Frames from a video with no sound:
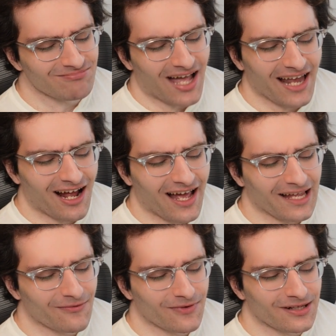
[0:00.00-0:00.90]
that
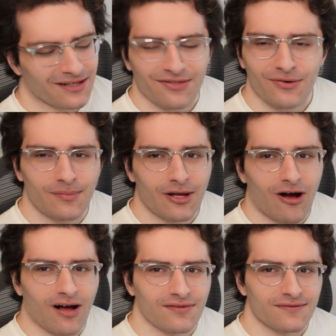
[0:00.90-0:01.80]
height really threw me
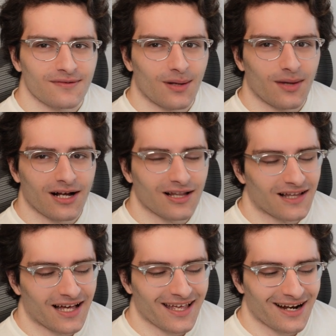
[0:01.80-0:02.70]
off. I'm not gonna
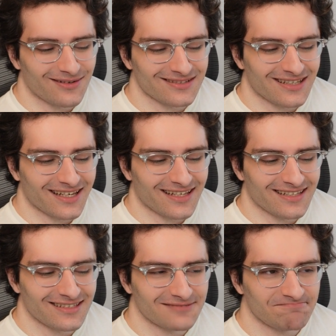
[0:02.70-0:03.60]
lie, and I was
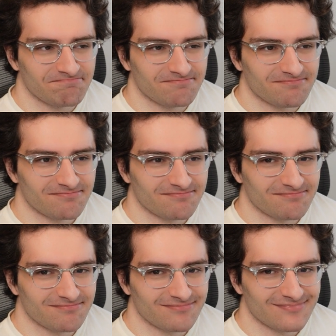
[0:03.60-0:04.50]
like,
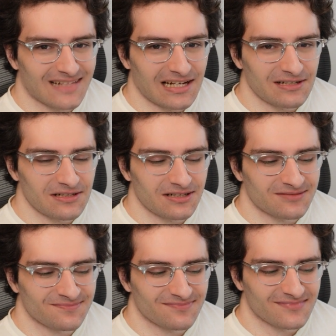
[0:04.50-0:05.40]
I don't
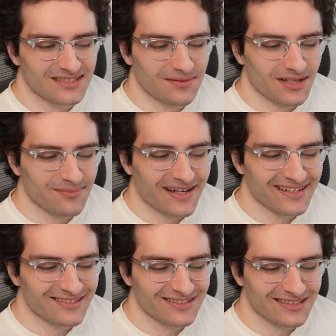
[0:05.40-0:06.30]
know, something
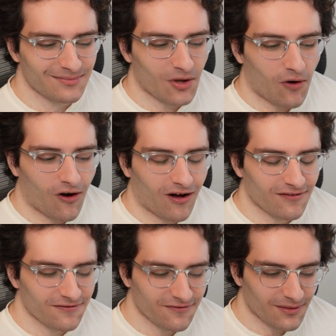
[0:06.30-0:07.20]
about it just seemed
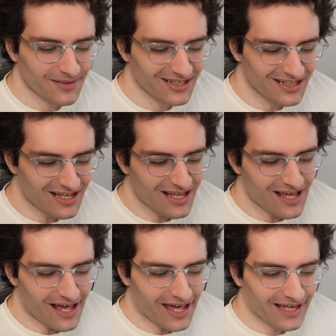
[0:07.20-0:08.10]
off from it.
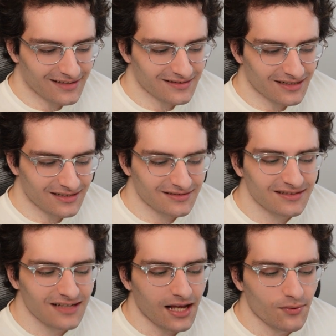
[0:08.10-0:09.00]
And
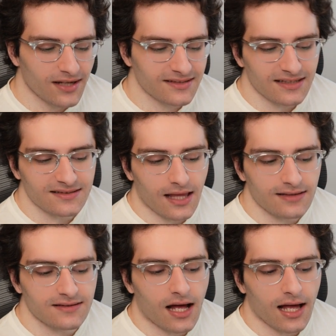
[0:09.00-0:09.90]
design wise,
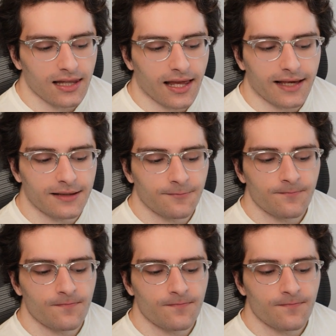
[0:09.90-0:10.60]
it's not like